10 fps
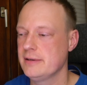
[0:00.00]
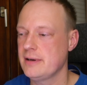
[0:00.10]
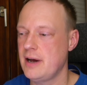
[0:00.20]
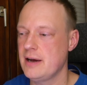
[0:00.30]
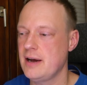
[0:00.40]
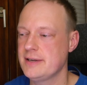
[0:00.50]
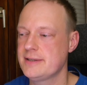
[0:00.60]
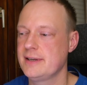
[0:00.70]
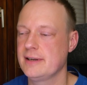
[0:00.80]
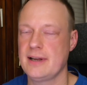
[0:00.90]
I
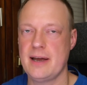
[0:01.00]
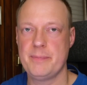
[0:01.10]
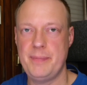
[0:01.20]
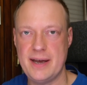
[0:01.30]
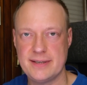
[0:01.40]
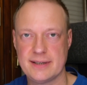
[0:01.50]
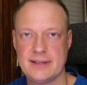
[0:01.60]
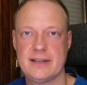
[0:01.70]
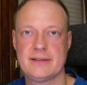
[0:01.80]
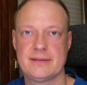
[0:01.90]
still am passing
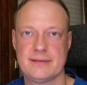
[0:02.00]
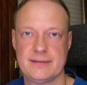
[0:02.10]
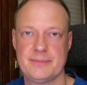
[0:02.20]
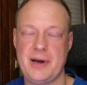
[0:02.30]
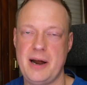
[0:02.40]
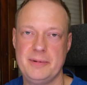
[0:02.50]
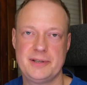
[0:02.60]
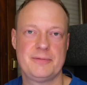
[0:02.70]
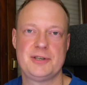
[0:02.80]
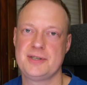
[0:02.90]
that
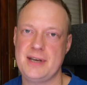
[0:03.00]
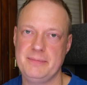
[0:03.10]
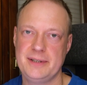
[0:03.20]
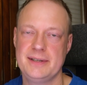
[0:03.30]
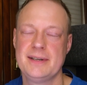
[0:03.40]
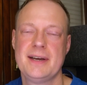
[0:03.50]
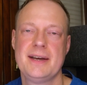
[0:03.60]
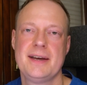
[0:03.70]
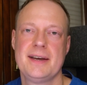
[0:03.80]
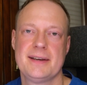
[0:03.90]
parameter, which is empty,
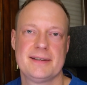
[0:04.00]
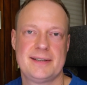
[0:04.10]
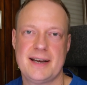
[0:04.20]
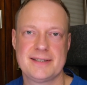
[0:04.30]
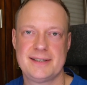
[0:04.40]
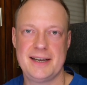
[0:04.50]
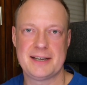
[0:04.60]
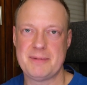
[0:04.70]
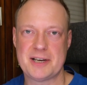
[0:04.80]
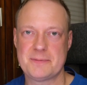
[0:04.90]
doesn't
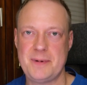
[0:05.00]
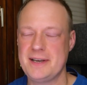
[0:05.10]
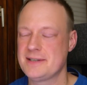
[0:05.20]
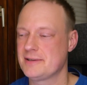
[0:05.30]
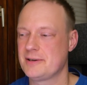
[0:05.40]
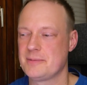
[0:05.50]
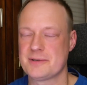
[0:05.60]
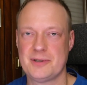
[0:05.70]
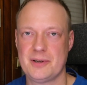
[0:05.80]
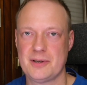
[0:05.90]
take much space,
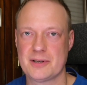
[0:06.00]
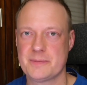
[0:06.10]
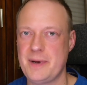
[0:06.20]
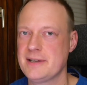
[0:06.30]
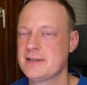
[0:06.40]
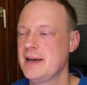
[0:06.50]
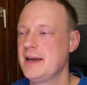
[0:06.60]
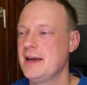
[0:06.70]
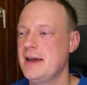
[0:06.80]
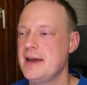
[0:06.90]
almost none space,
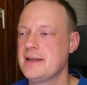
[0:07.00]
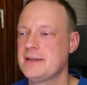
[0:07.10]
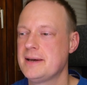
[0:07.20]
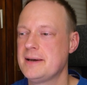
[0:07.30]
and